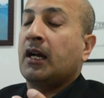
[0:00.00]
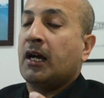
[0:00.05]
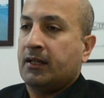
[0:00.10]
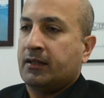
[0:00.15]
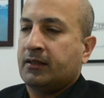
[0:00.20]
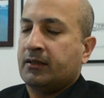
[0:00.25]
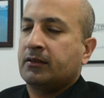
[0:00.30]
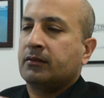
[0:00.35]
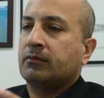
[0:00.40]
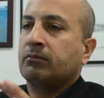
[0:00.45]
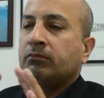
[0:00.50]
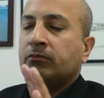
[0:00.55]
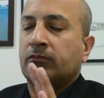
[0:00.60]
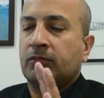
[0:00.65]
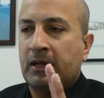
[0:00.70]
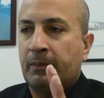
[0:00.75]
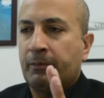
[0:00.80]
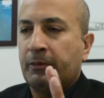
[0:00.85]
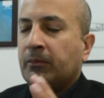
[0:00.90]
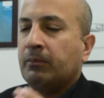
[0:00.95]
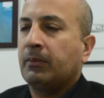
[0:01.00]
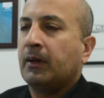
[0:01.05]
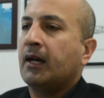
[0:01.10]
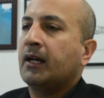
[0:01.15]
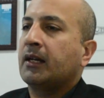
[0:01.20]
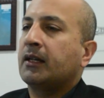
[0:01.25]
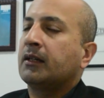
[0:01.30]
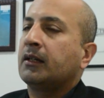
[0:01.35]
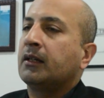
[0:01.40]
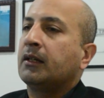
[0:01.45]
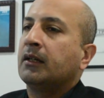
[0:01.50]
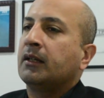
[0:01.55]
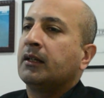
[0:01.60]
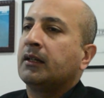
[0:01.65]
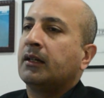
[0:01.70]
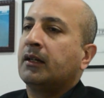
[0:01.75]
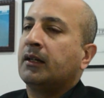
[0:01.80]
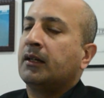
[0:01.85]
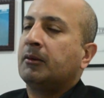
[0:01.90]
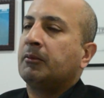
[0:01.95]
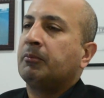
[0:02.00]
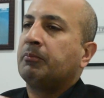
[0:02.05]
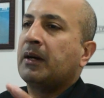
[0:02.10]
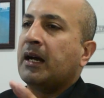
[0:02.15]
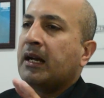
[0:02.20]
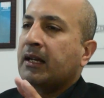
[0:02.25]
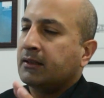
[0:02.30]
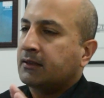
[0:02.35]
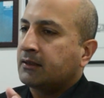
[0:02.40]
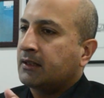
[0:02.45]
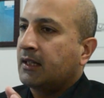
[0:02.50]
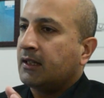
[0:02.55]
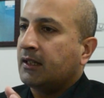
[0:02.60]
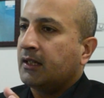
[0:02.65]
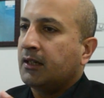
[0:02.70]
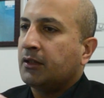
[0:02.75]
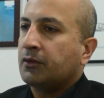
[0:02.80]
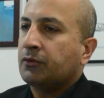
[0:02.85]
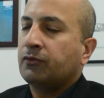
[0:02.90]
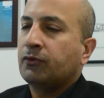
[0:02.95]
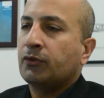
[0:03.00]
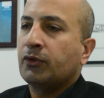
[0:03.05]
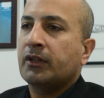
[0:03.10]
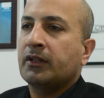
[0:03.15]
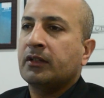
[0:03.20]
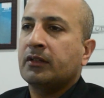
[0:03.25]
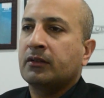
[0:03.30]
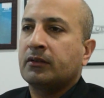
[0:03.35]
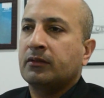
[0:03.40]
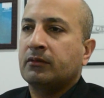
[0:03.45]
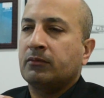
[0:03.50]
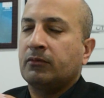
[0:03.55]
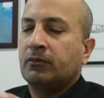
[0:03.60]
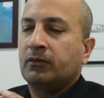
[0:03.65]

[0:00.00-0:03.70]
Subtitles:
us, coming back, Pakistan Air Force,